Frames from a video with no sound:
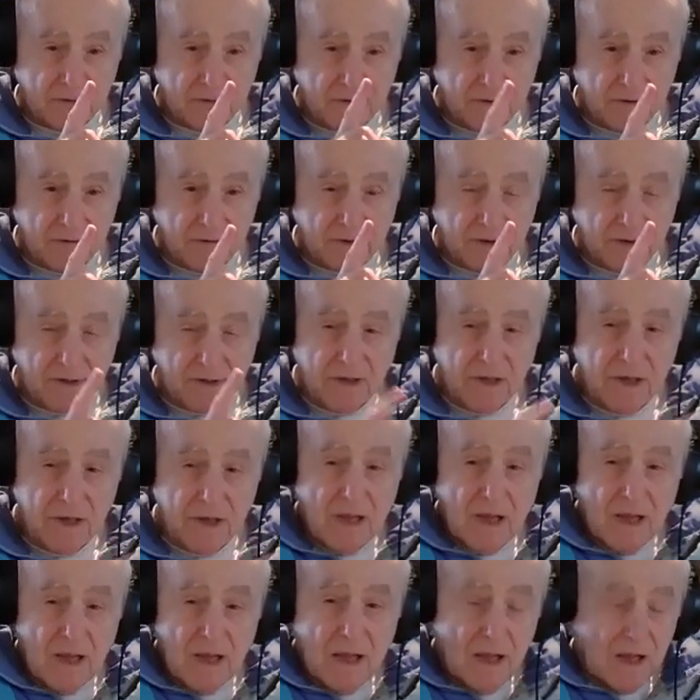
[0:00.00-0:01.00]
All right. God.
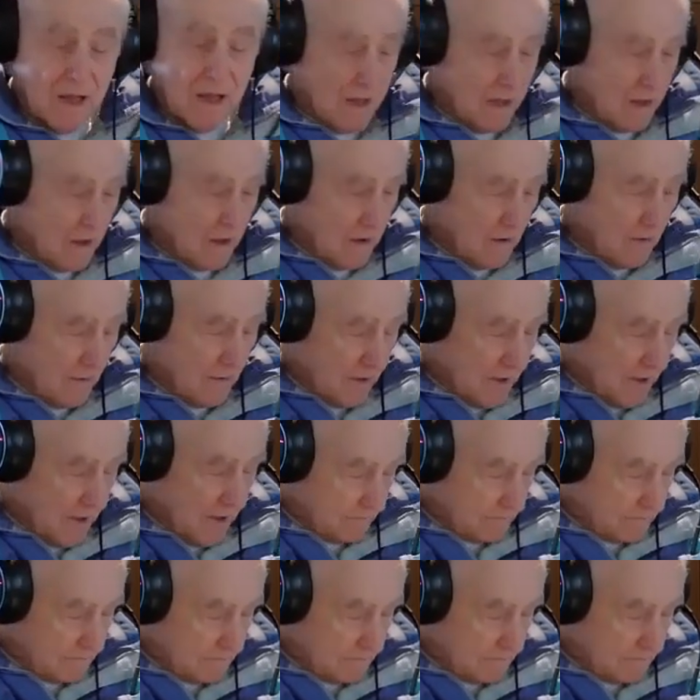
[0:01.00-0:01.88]
Okay.